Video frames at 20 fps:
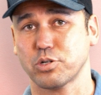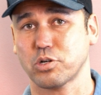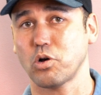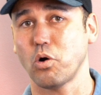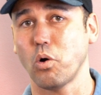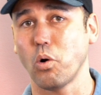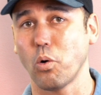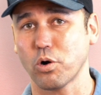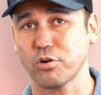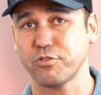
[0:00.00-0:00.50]

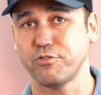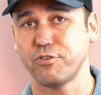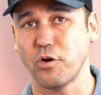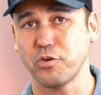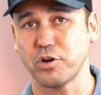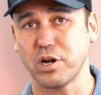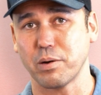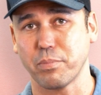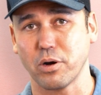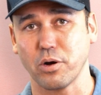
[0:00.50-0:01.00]
core
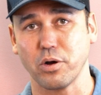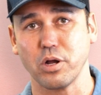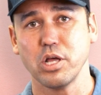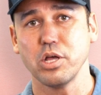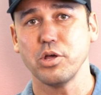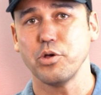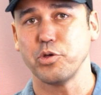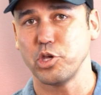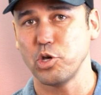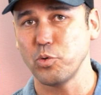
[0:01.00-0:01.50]
phone number.
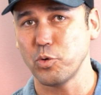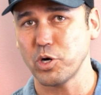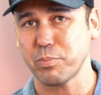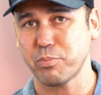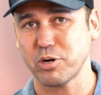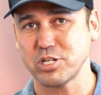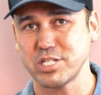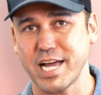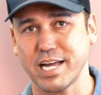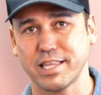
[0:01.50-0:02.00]
You wanna
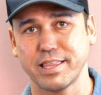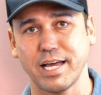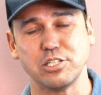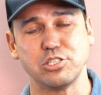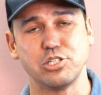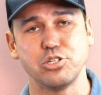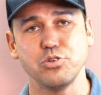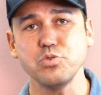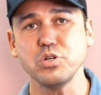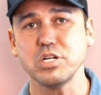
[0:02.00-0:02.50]
protect
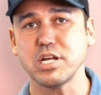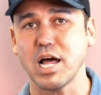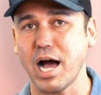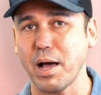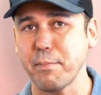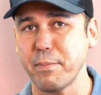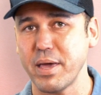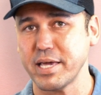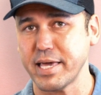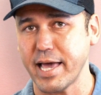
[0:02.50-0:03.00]
that. Do
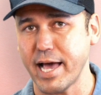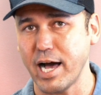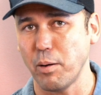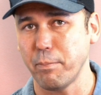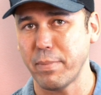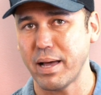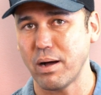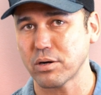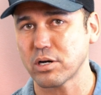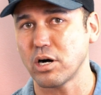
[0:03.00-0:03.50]
not make
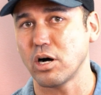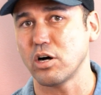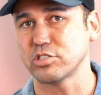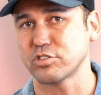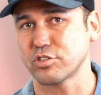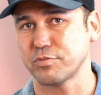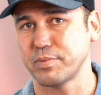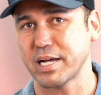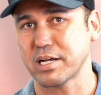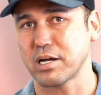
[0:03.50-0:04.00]
outbound calls
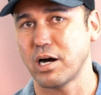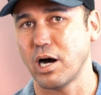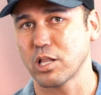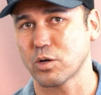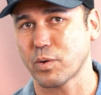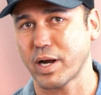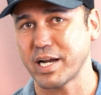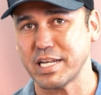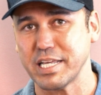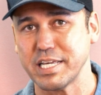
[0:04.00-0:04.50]
from that
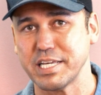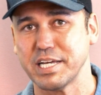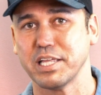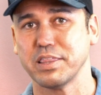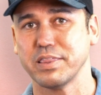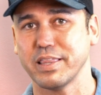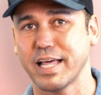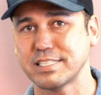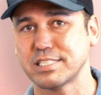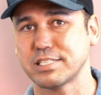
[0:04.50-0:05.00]
caller ID
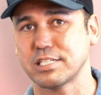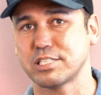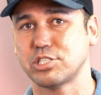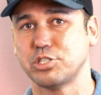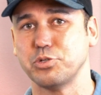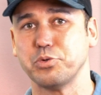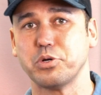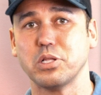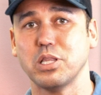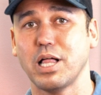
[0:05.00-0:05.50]
unless it's
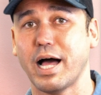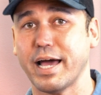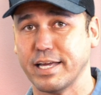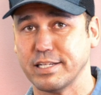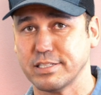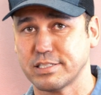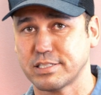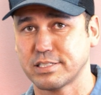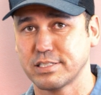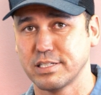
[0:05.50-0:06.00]
to
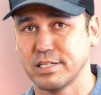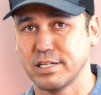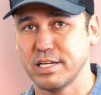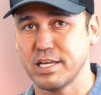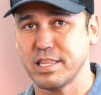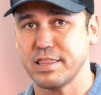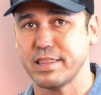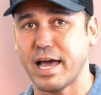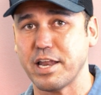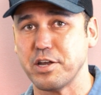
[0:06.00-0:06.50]
clients
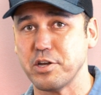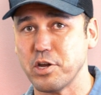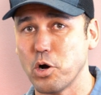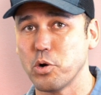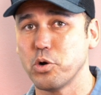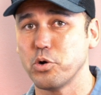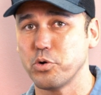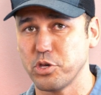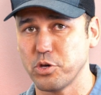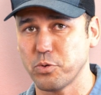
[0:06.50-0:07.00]
that know
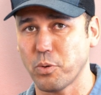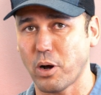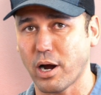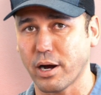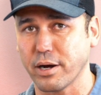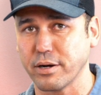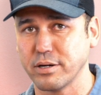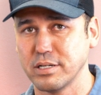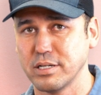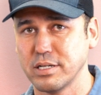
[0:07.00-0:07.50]
who you
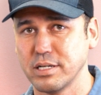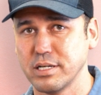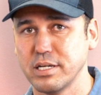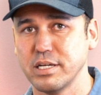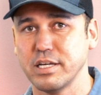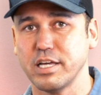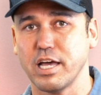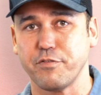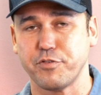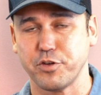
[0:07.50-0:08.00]
are.
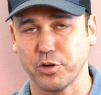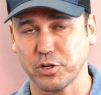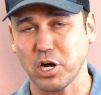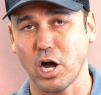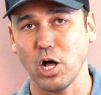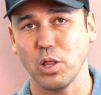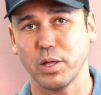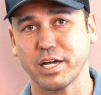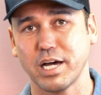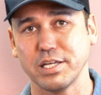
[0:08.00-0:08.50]
If you're
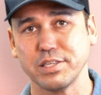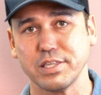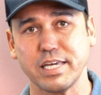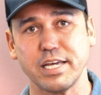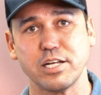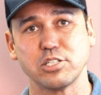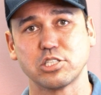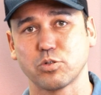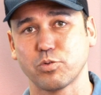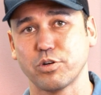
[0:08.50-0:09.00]
calling on
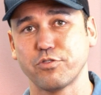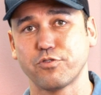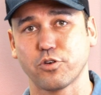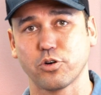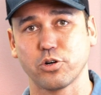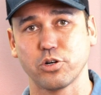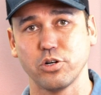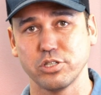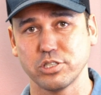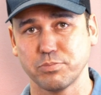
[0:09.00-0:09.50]
leads or
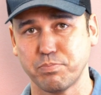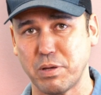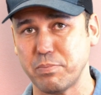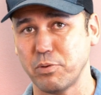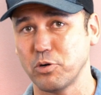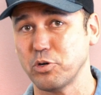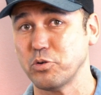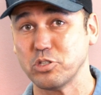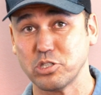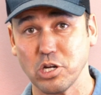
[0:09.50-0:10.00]
referrals,
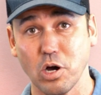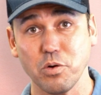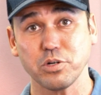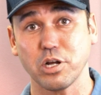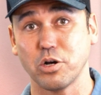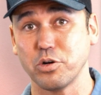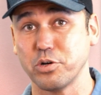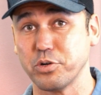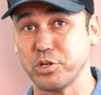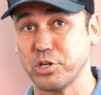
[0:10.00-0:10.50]
people who don't
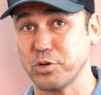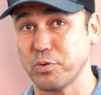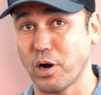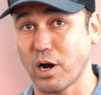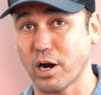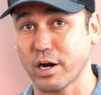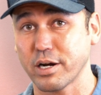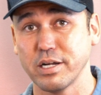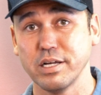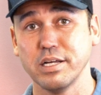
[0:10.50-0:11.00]
know who you
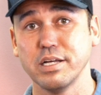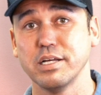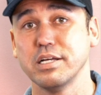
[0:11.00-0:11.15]
are,